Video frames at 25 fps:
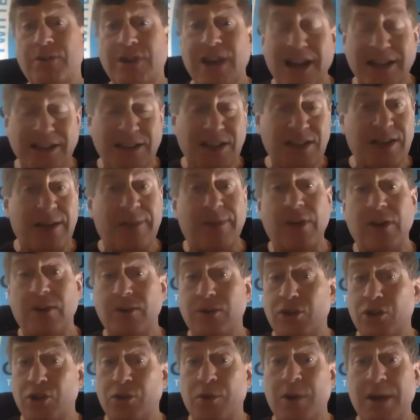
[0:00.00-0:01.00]
nine seven zero,
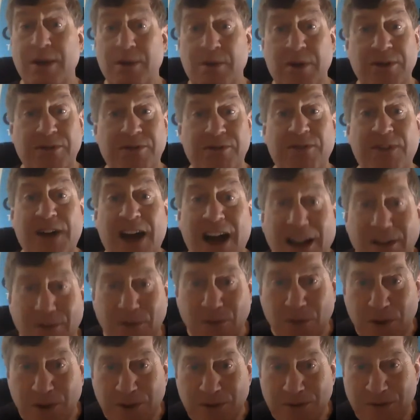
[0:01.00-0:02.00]
two eight one, five
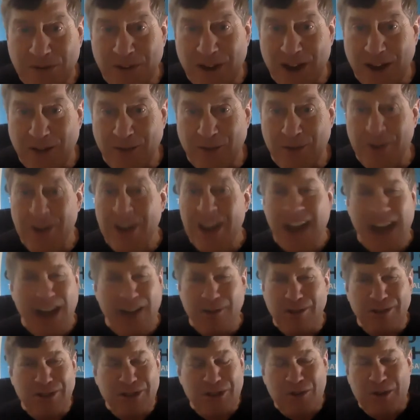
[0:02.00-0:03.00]
one five one. I
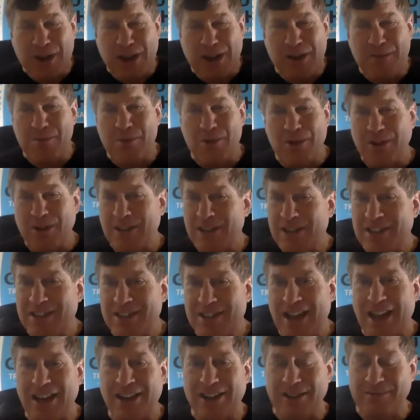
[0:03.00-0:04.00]
won't do any more of these
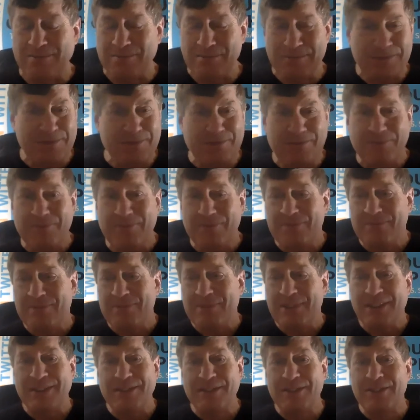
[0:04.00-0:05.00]
kind of
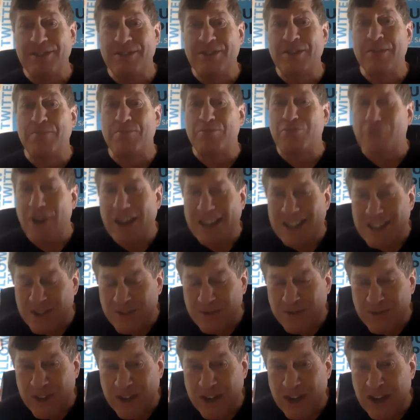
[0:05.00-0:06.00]
depressed
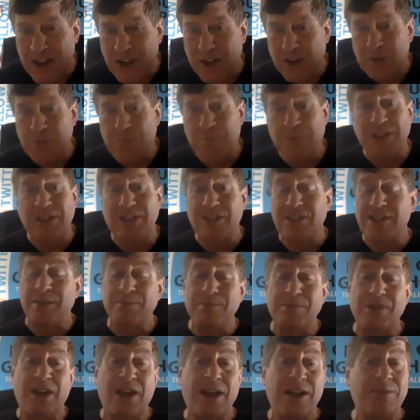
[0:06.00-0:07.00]
videos, but
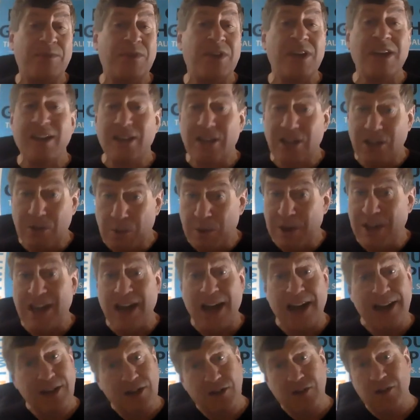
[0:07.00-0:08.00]
sometimes we
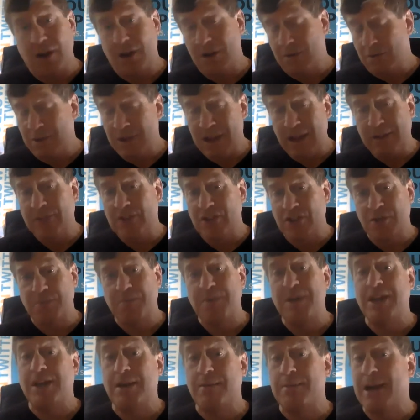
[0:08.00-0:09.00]
got to talk. We have to
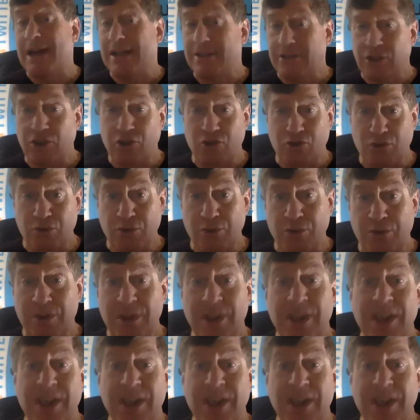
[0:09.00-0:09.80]
speak about the truth.